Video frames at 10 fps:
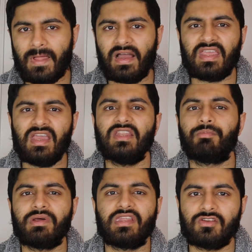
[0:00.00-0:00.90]
I get it, the
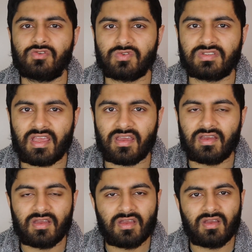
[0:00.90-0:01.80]
potential's
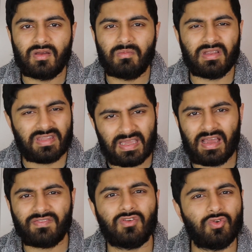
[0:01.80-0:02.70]
there. But they
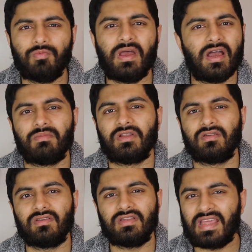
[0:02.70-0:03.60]
have to do better, man.
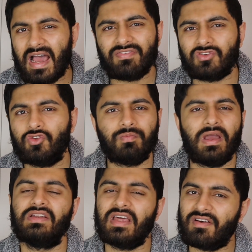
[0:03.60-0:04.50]
They have to do
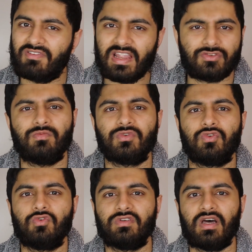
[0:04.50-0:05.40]
better. They have let Thomas
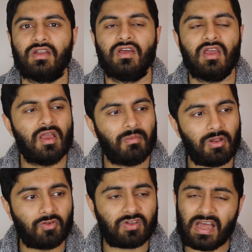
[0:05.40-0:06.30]
Tuchel down.
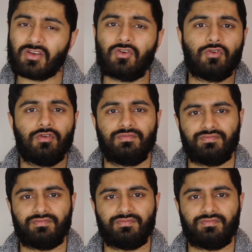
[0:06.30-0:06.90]
But Lukaku,